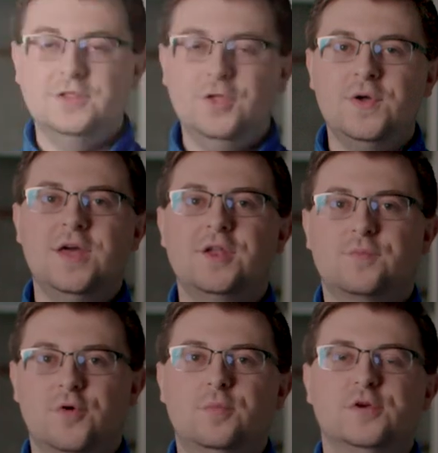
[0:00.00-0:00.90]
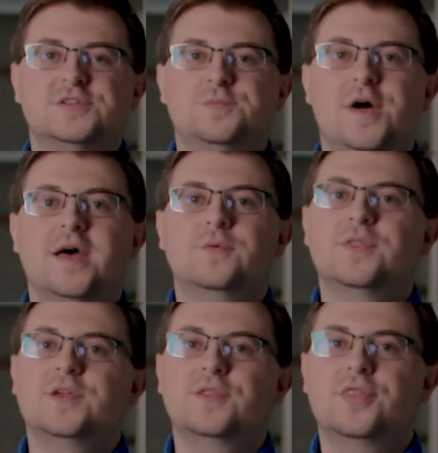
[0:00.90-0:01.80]
Locate an appropriate spot
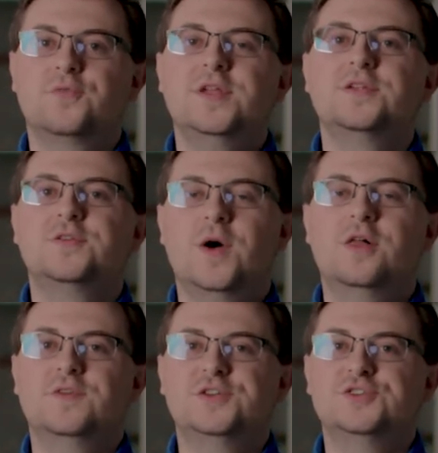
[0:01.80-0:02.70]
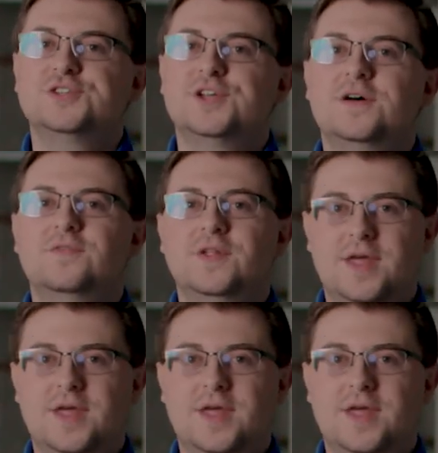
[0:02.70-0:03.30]
within 3 to 12 inches of the